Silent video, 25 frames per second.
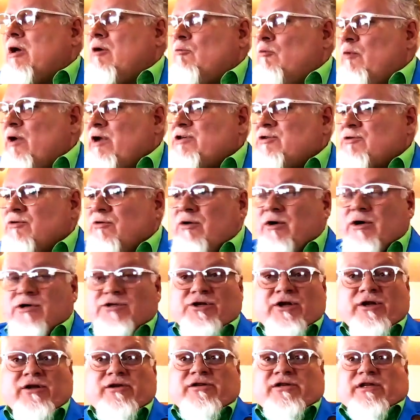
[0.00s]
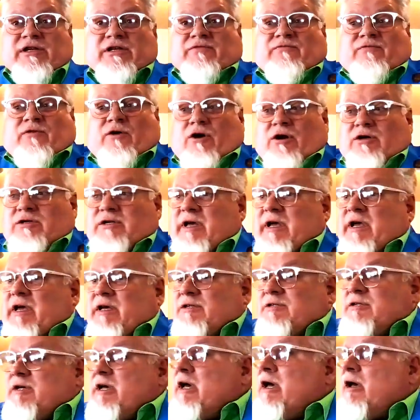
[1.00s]
which origins, as far as I
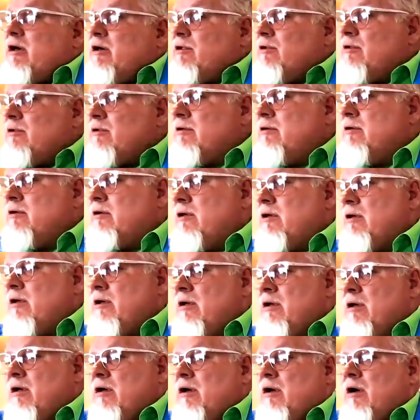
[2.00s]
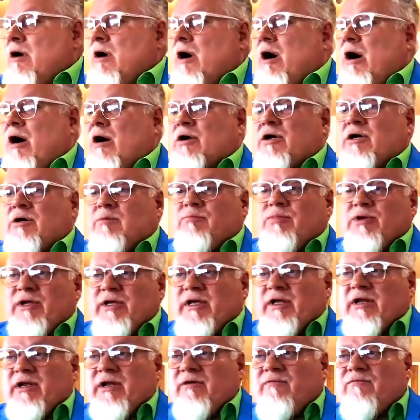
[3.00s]
can tell, are
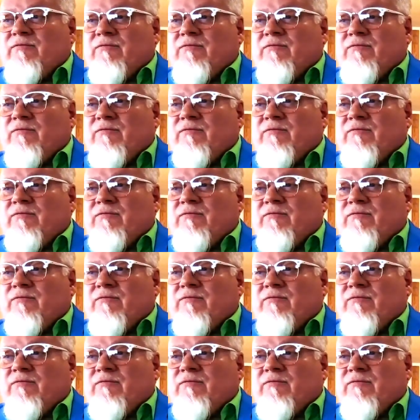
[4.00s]
completely